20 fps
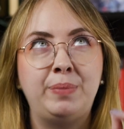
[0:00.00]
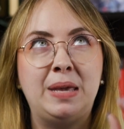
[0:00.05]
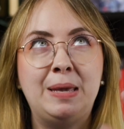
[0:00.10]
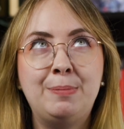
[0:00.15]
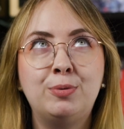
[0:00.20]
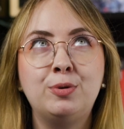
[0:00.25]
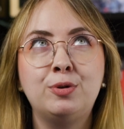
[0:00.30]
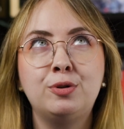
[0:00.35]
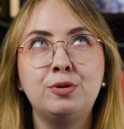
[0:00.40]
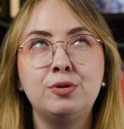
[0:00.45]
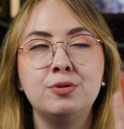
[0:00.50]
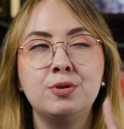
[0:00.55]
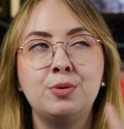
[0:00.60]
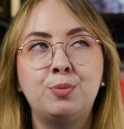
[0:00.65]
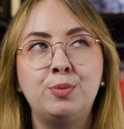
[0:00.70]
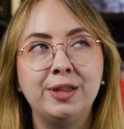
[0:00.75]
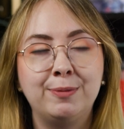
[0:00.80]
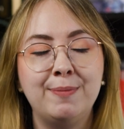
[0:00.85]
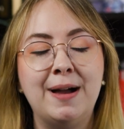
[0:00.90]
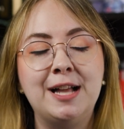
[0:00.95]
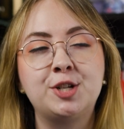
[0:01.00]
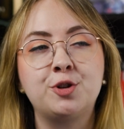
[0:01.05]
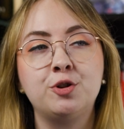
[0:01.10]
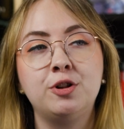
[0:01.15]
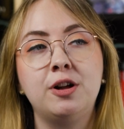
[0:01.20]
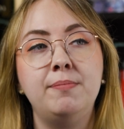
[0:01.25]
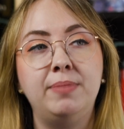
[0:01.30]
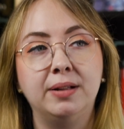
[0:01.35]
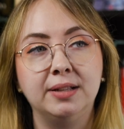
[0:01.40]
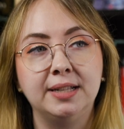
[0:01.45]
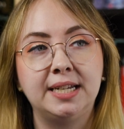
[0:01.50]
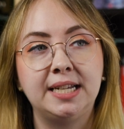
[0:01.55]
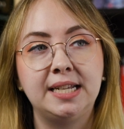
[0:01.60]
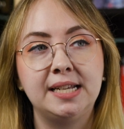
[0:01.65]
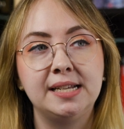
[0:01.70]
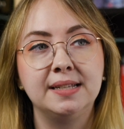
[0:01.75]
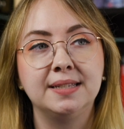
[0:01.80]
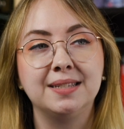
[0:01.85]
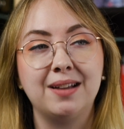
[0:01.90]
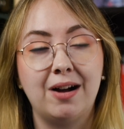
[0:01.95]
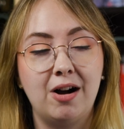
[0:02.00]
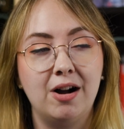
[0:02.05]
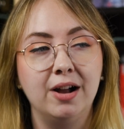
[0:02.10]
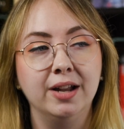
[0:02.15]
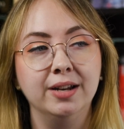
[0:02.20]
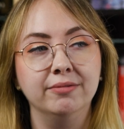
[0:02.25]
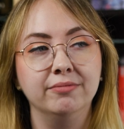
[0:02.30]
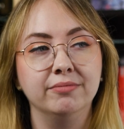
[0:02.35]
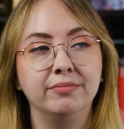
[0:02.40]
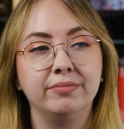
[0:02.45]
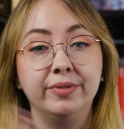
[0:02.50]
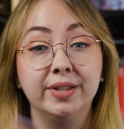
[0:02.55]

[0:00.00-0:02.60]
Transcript: people with magical abilities on